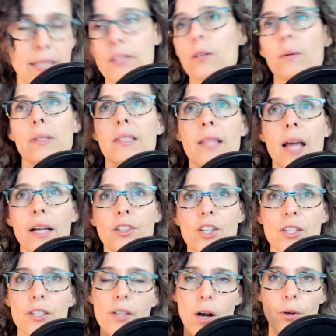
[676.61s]
So it's not
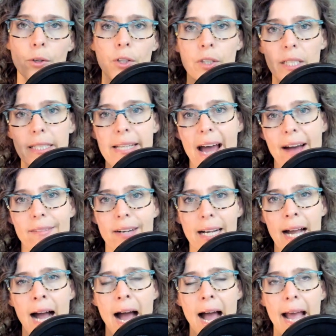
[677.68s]
just, oh, you need to have a
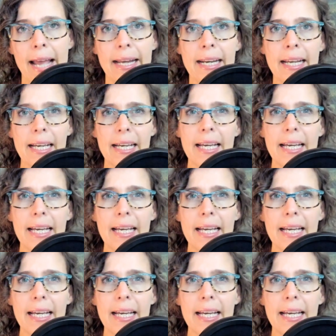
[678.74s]
guide.